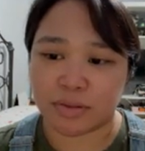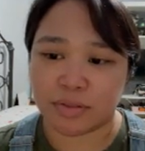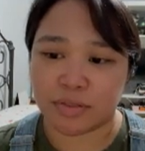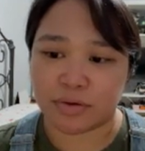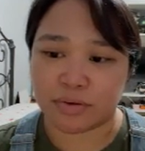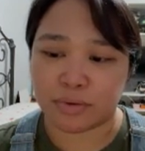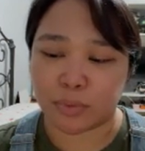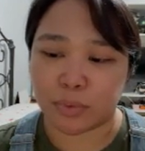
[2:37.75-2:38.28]

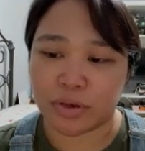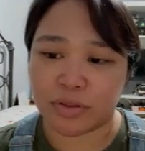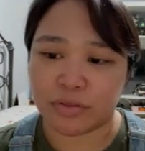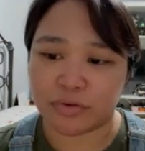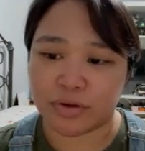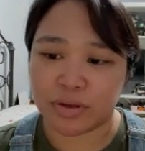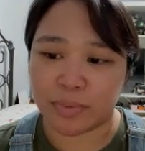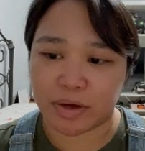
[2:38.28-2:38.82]
the
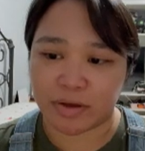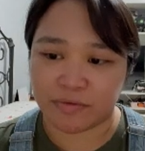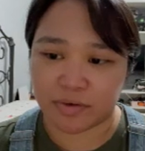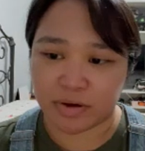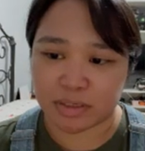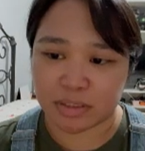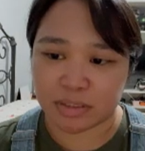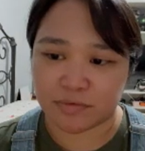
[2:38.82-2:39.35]

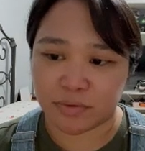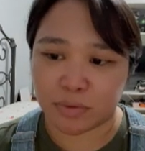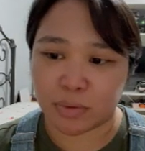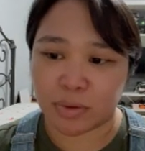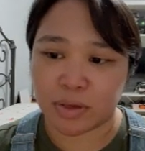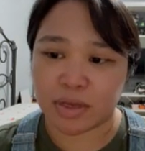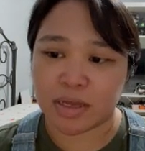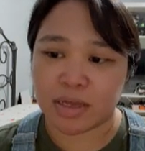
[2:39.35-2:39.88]

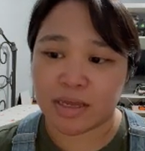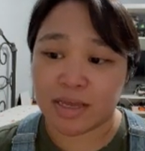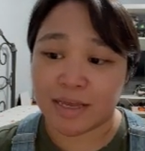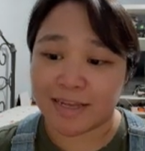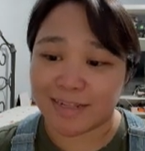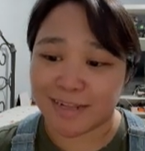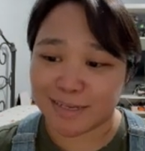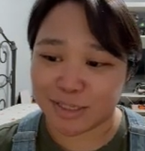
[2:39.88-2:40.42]

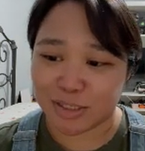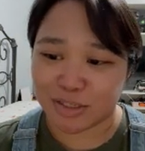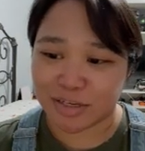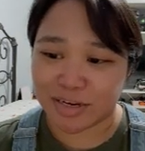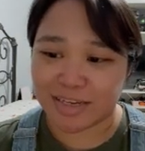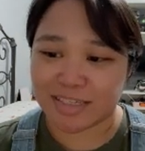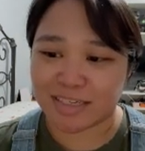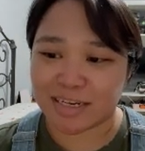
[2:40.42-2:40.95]

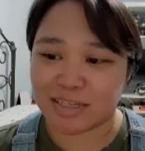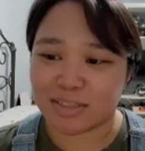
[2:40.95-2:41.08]
1,3-biphosphoglycerate